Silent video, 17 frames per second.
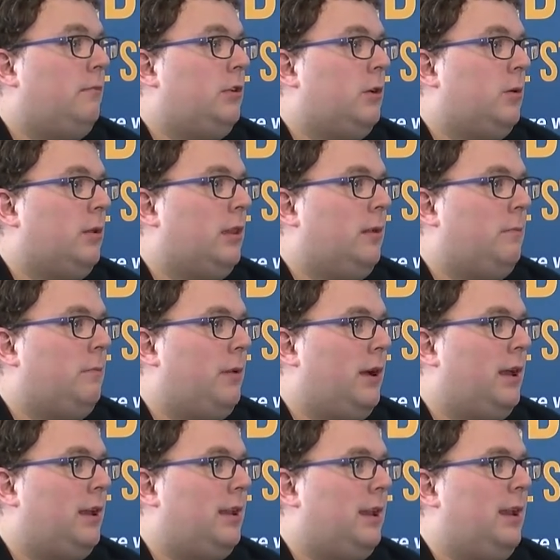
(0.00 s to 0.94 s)
do with it,
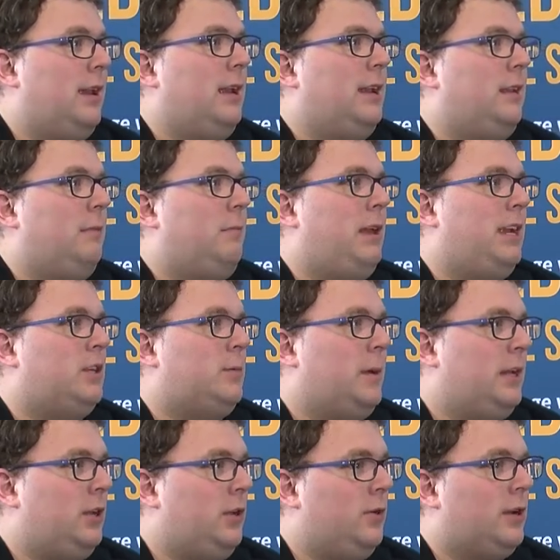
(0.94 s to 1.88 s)
but
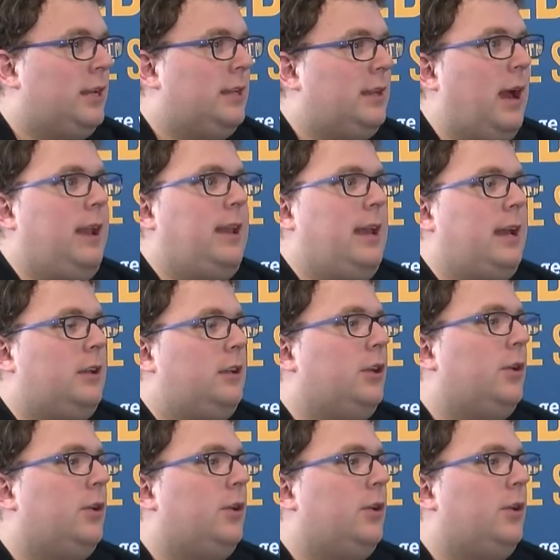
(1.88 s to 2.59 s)
PHP Nuke and .NET